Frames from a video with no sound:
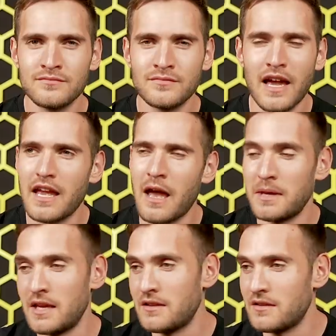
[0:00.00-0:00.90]
Like, I
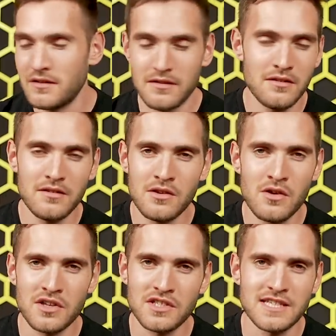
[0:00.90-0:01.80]
mean... You
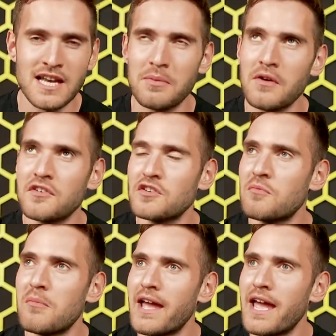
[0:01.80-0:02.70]
guys could tell me off the top
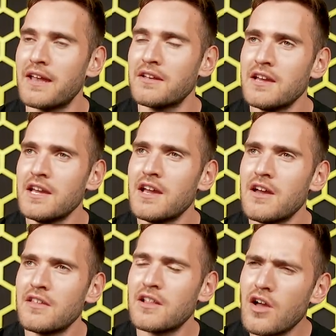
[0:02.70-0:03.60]
of my head.
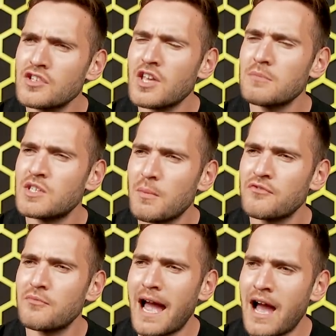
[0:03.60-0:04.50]
The last time someone
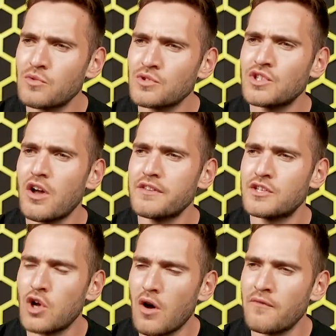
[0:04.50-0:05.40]
from outside the
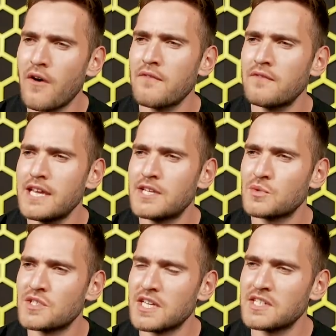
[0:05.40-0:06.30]
top five leagues
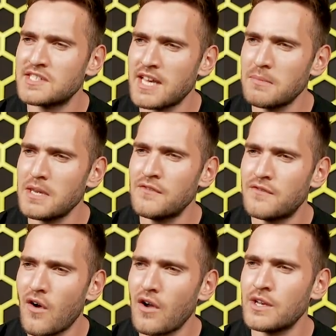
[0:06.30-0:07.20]
was in a
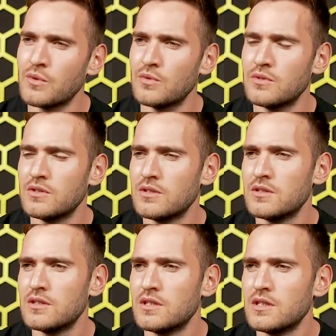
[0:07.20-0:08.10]
semi-final
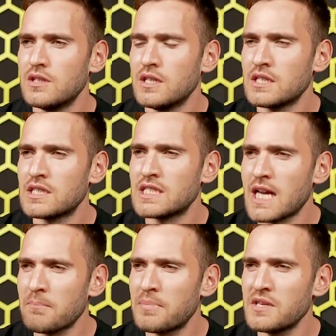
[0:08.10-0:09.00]
in the
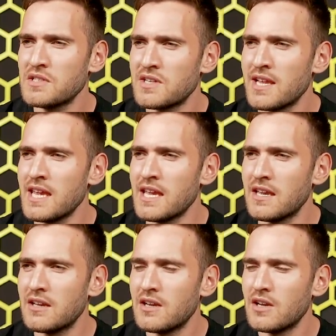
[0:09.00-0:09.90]
Champions League.
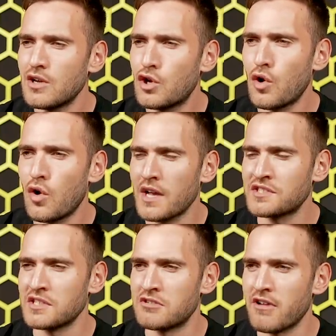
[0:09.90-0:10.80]
God,
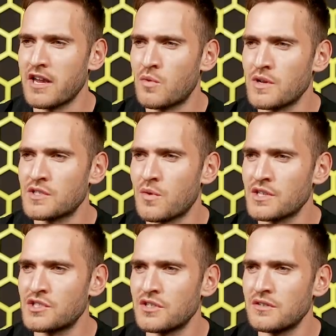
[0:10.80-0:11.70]
that's a great quiz
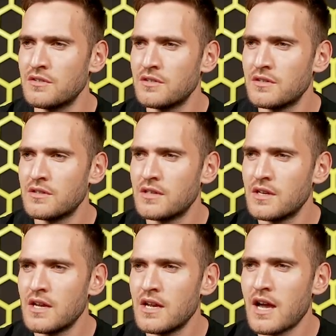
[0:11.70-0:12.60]
question.
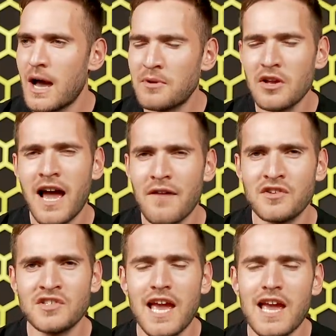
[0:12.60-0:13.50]
I'm going to have
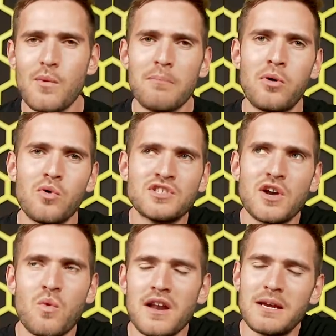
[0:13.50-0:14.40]
to say when
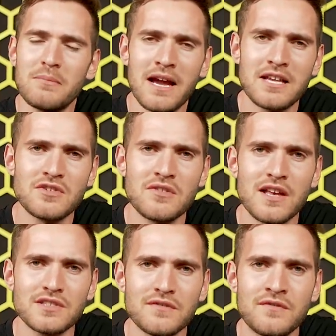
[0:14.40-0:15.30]
Porto won it back in
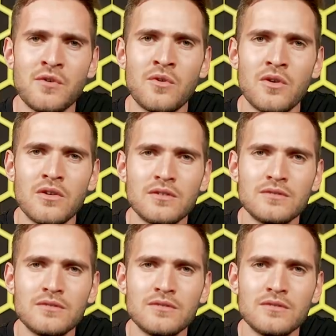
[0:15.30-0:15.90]
2004.